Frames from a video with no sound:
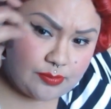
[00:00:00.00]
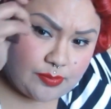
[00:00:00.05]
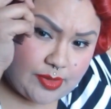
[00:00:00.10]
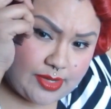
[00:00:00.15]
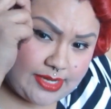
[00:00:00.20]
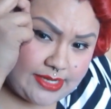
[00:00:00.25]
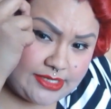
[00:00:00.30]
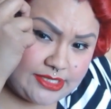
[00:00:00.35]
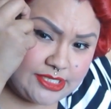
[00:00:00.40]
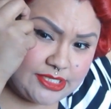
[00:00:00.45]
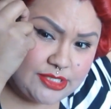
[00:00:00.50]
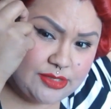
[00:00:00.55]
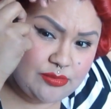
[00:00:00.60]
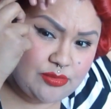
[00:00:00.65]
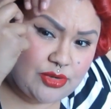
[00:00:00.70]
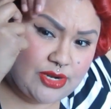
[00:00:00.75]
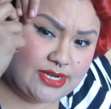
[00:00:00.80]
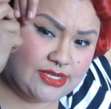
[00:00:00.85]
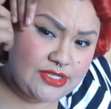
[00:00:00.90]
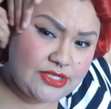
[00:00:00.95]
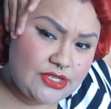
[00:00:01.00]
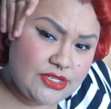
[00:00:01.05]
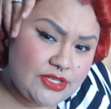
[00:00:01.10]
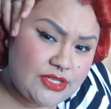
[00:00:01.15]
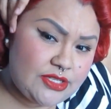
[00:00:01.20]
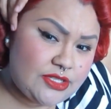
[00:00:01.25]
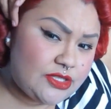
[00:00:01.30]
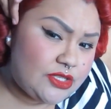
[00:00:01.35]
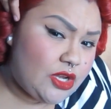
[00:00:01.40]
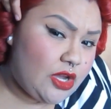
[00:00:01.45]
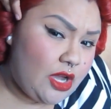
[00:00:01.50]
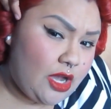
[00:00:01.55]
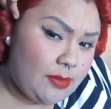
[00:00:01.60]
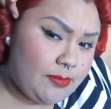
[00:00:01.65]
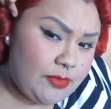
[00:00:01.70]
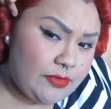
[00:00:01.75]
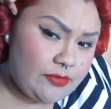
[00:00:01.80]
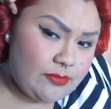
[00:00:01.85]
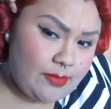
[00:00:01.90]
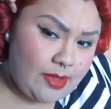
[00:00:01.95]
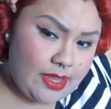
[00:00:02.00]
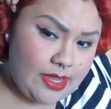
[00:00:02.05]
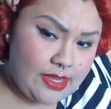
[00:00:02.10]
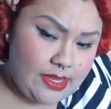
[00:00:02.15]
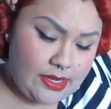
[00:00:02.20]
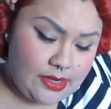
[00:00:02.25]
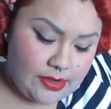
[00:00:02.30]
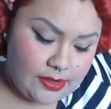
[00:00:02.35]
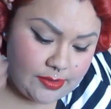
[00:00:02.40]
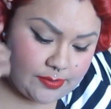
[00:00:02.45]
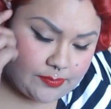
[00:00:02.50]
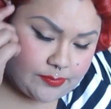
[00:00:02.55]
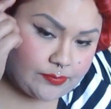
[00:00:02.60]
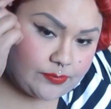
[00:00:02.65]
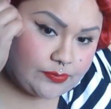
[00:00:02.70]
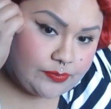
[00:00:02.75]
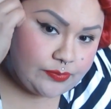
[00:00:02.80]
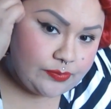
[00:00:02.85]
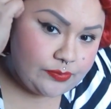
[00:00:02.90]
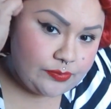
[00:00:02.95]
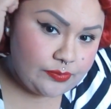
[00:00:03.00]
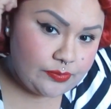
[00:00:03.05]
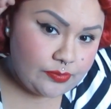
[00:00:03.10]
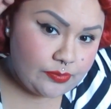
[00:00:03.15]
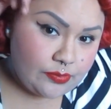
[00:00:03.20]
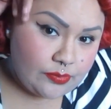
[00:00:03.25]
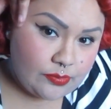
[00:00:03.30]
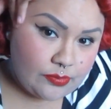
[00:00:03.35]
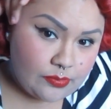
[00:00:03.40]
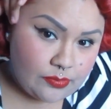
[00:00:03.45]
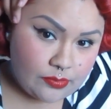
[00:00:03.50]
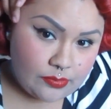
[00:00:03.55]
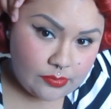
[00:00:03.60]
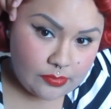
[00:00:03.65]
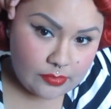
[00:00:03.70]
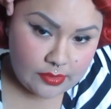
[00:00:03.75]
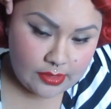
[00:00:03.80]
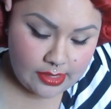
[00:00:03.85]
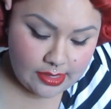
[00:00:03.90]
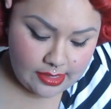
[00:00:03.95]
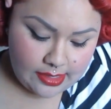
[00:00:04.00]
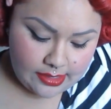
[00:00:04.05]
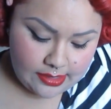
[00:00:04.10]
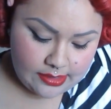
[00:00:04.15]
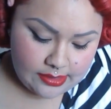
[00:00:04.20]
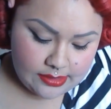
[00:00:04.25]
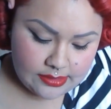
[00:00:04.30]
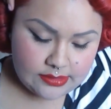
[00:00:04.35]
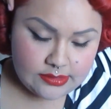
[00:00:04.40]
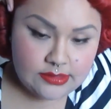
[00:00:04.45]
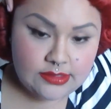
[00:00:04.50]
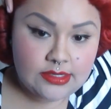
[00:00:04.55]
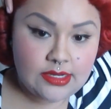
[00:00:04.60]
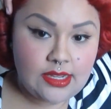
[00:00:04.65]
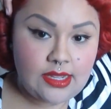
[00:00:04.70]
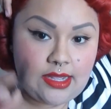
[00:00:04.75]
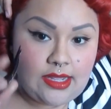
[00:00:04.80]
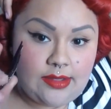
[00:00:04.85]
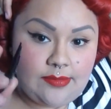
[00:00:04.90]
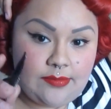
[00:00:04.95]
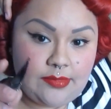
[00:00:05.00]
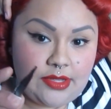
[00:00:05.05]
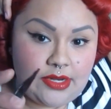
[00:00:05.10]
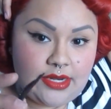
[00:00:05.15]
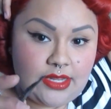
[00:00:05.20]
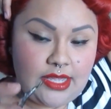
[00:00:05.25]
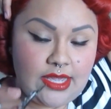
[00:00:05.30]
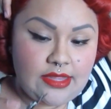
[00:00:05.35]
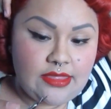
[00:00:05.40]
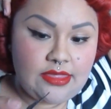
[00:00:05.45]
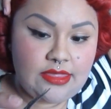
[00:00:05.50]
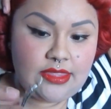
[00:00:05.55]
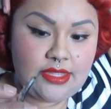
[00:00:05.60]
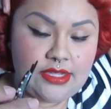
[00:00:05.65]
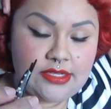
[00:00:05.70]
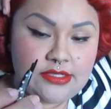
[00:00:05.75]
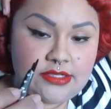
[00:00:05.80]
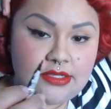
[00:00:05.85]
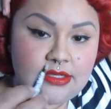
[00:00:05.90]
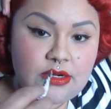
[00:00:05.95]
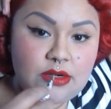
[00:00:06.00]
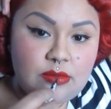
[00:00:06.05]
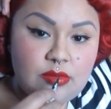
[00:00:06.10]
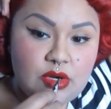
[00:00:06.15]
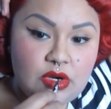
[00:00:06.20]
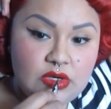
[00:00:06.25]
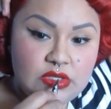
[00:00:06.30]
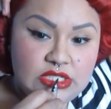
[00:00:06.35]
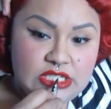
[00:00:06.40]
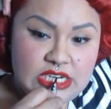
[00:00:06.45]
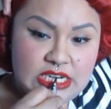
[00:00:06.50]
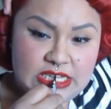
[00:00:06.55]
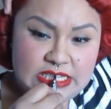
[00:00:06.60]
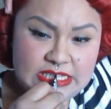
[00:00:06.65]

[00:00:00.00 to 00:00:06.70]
but I just brush to the top of my ear, and I'm gonna get this little brooch,